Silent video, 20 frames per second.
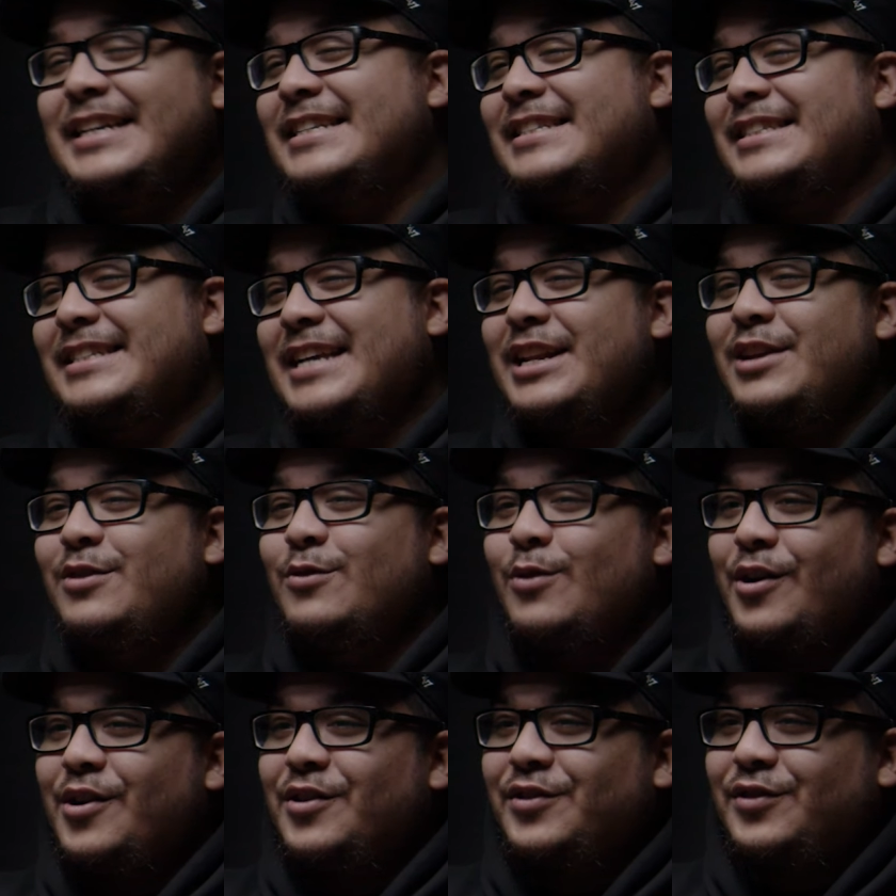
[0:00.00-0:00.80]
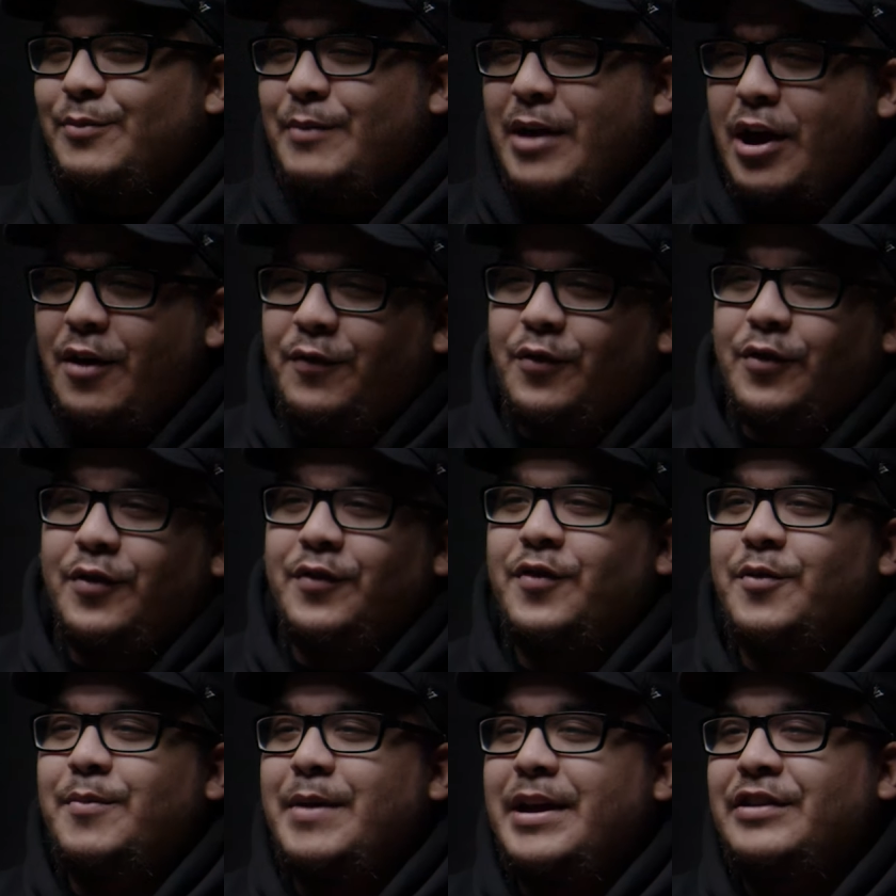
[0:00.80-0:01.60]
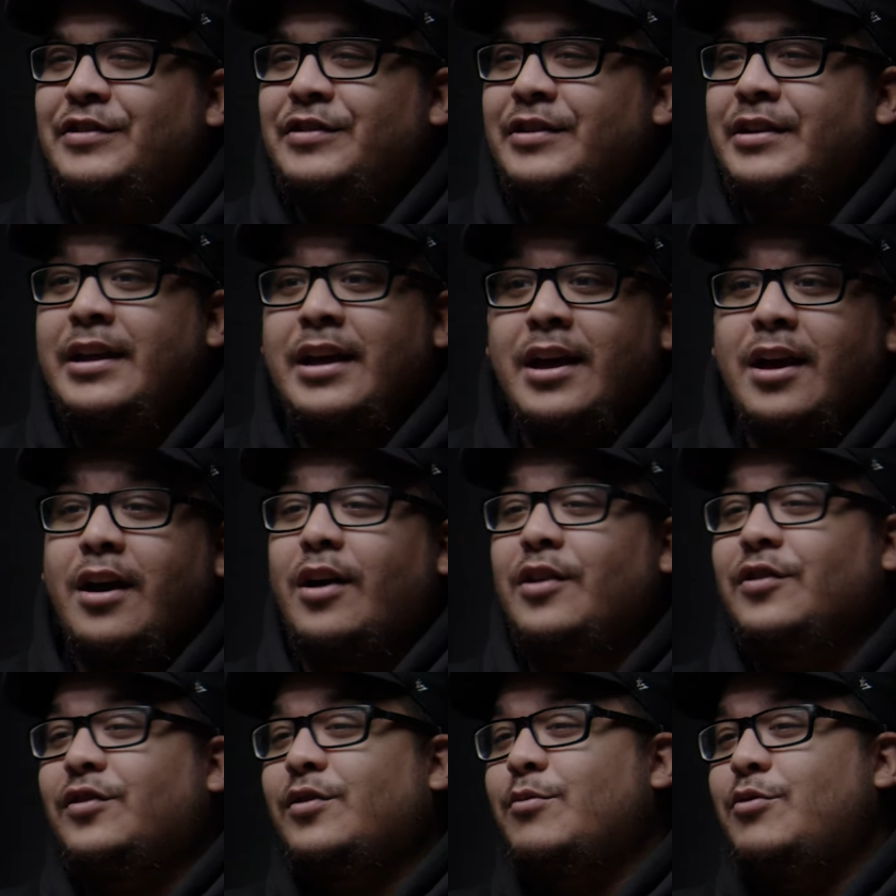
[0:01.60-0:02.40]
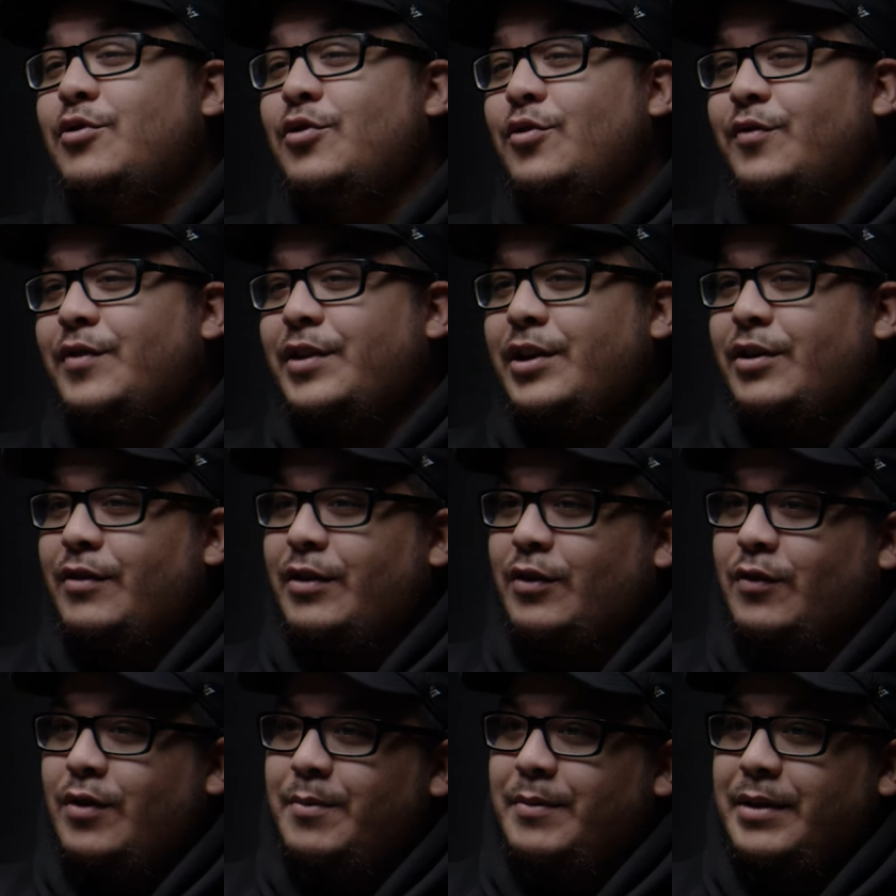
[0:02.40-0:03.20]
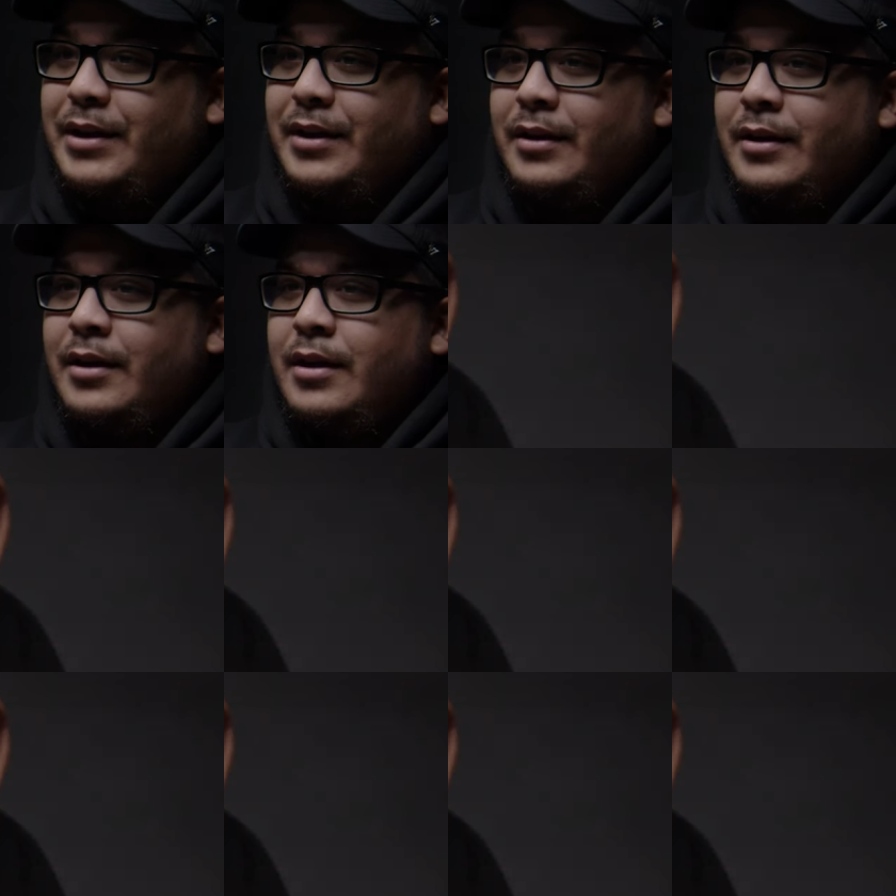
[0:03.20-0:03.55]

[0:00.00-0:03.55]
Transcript: is getting you all some helpful information on some new video equipment.